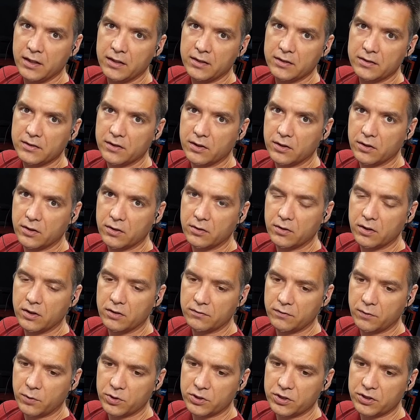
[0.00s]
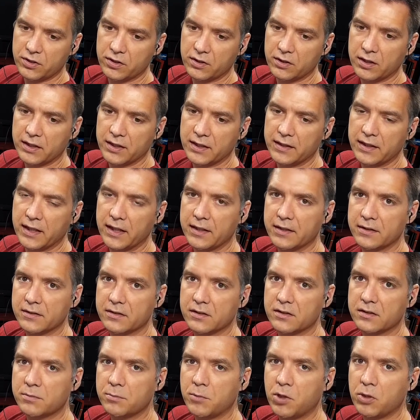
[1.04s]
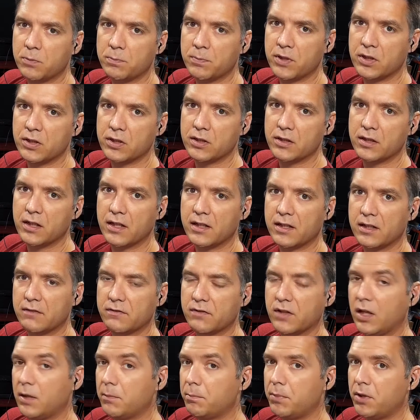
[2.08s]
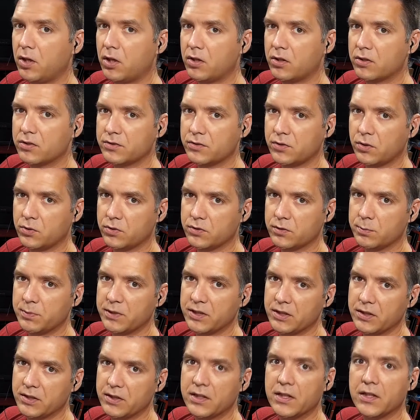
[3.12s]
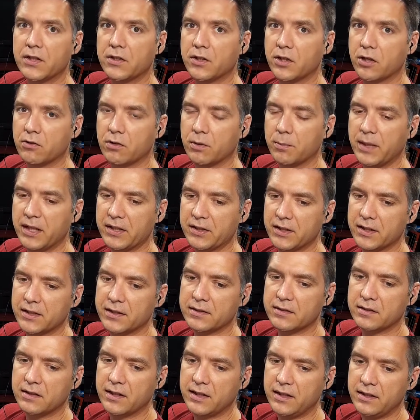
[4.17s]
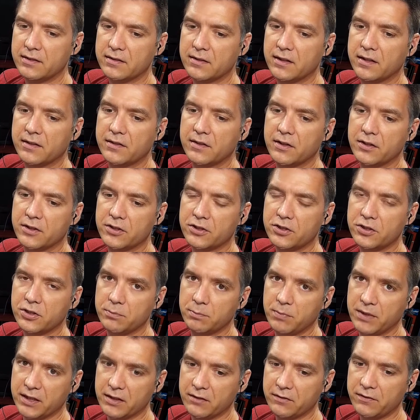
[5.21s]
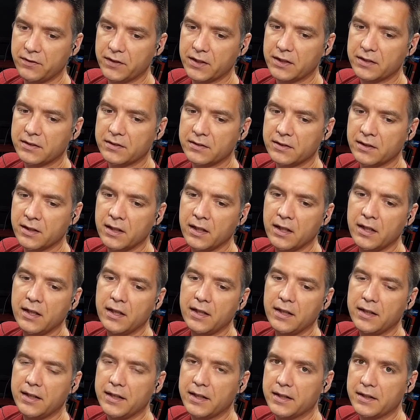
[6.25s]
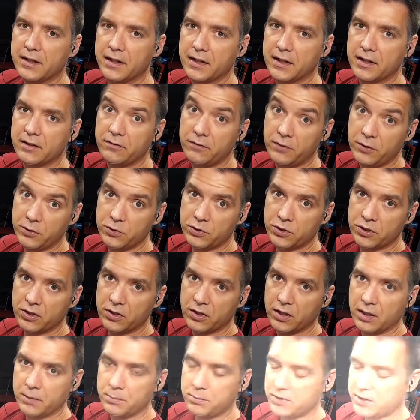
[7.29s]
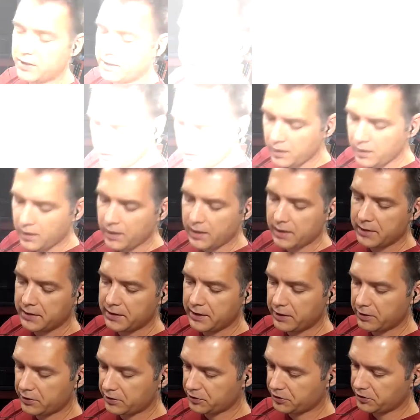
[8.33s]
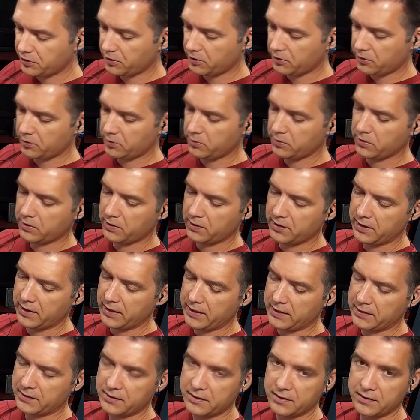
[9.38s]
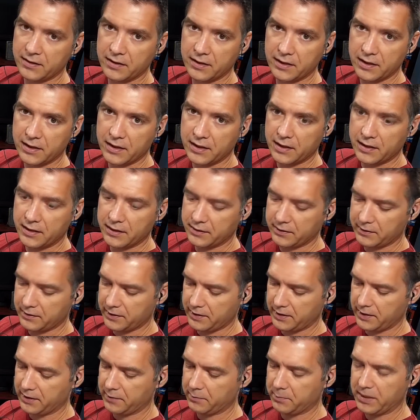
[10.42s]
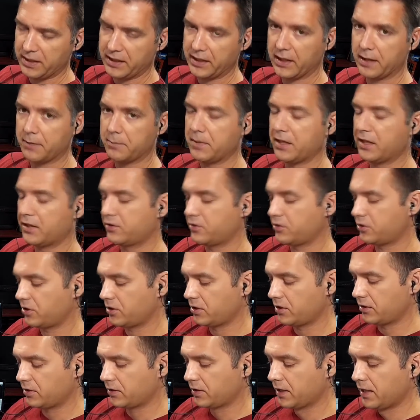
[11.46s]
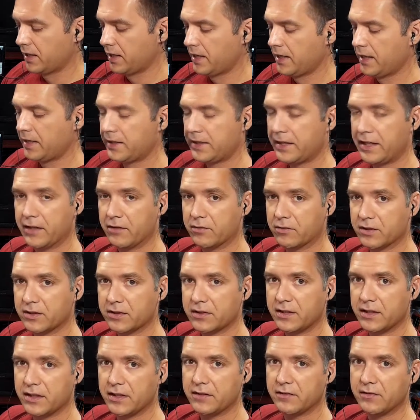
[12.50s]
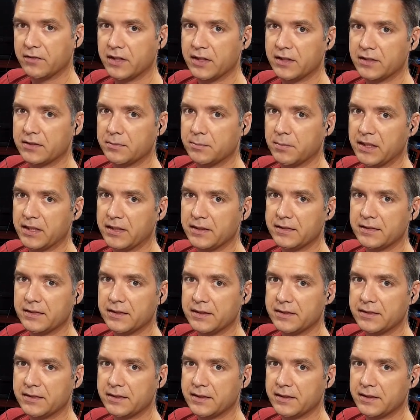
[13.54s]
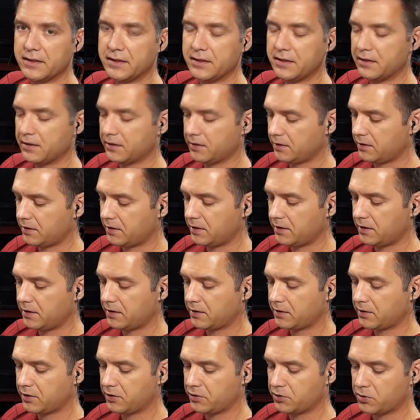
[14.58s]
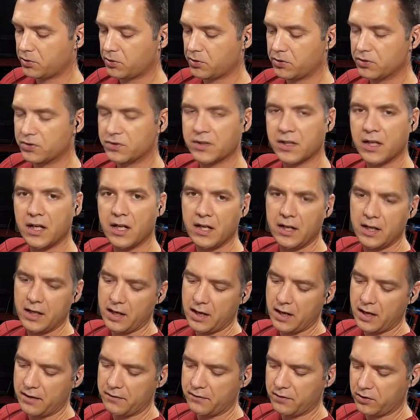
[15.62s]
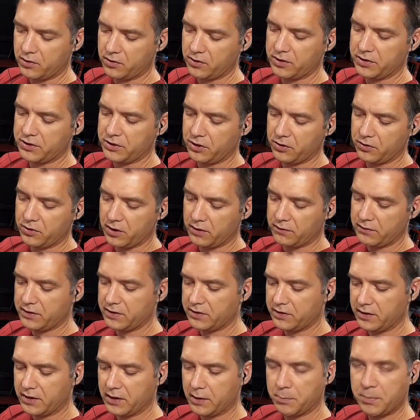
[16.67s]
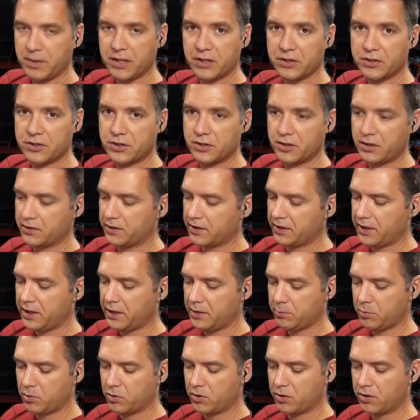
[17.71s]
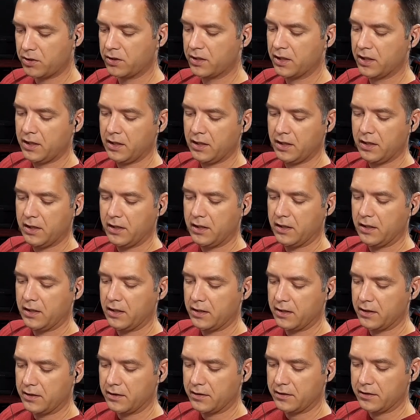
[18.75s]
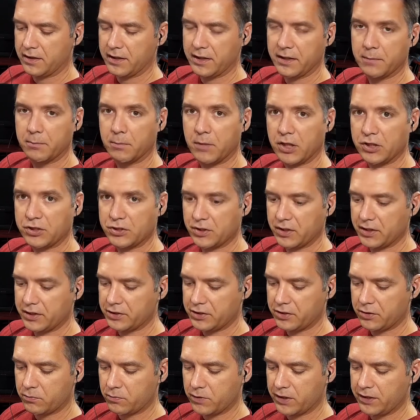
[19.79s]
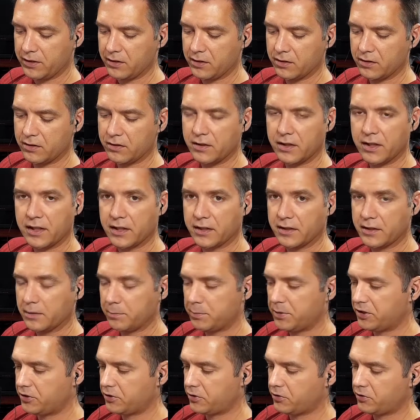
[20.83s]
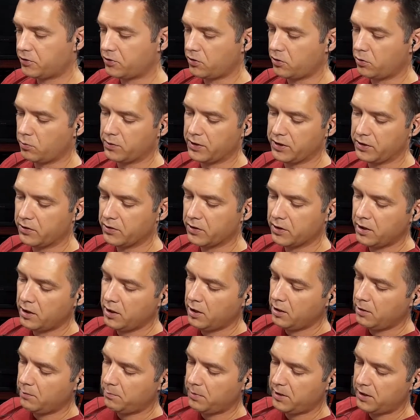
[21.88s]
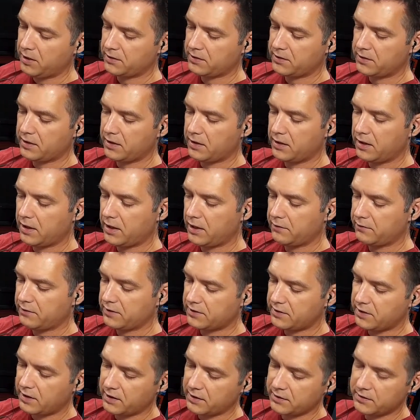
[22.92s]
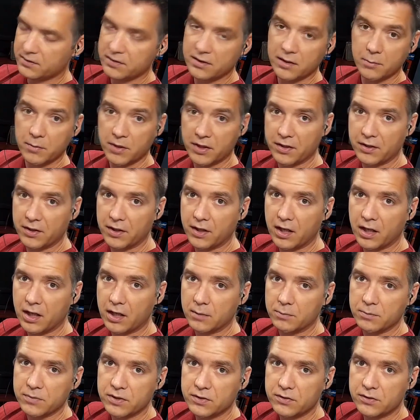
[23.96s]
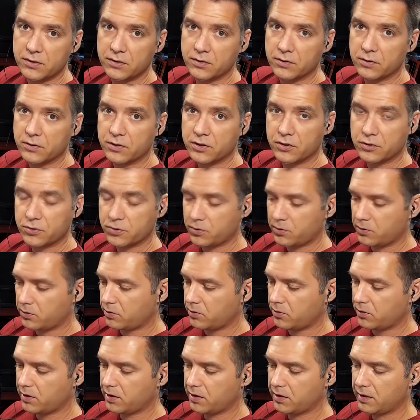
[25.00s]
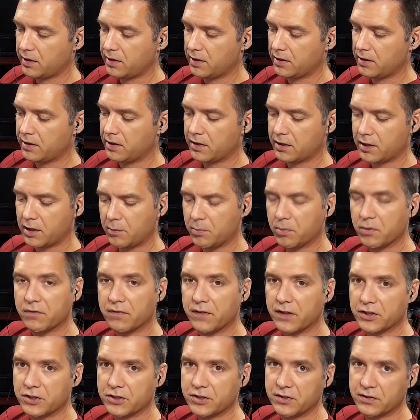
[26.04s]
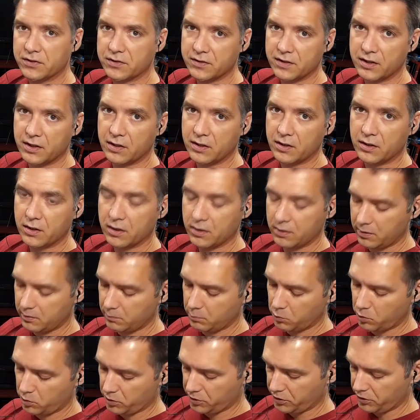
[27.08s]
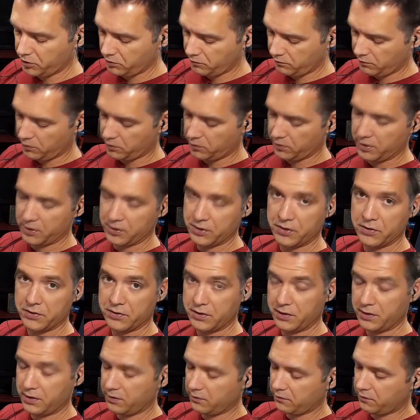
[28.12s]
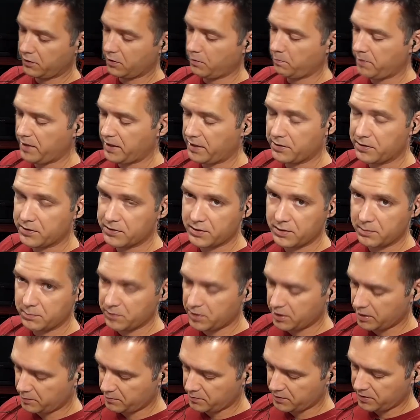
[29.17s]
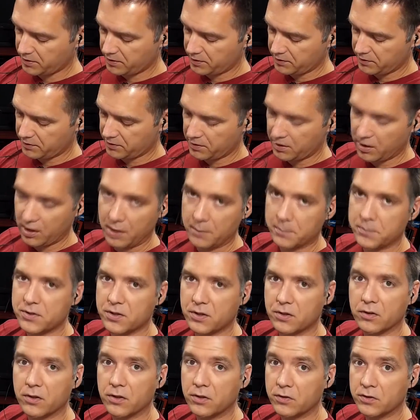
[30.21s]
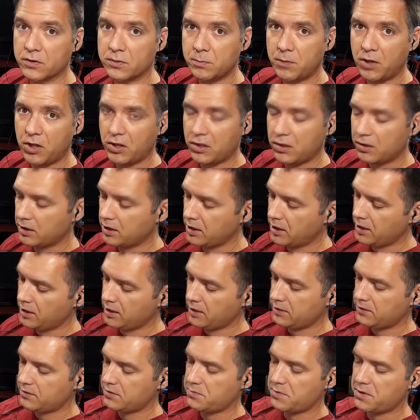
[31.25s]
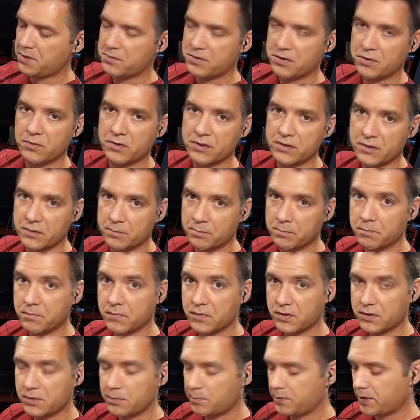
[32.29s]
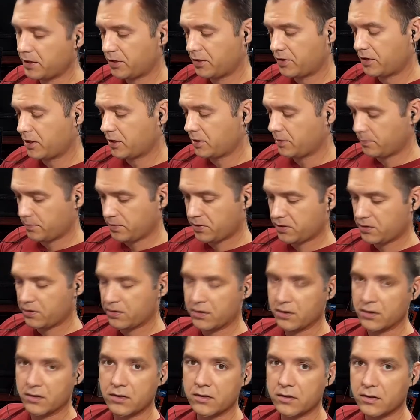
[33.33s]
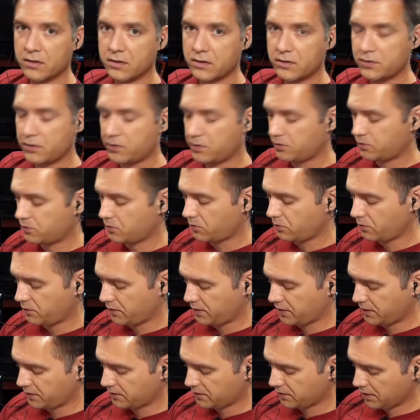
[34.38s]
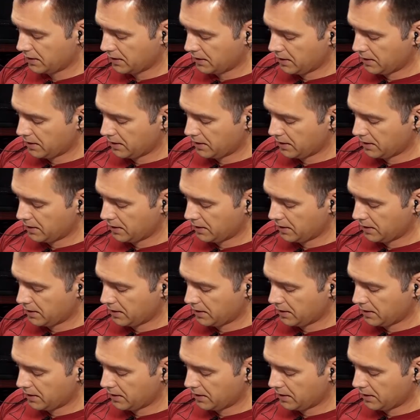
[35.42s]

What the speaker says: So unfortunately, that is a small bug. I've let Paul Soulsby know about this, and he said there should be a fix in a future update. Now to show that the miniAtmegatron can receive these MIDI CC controls, I've already showed obviously the pitch on the keyboard, the modulation wheel, and the pitch control wheel. But I've assigned some of the knobs to control a couple functions that are more useful than using the front panel. Sometimes these knobs are a little small. Sometimes you want some bigger knobs to control things.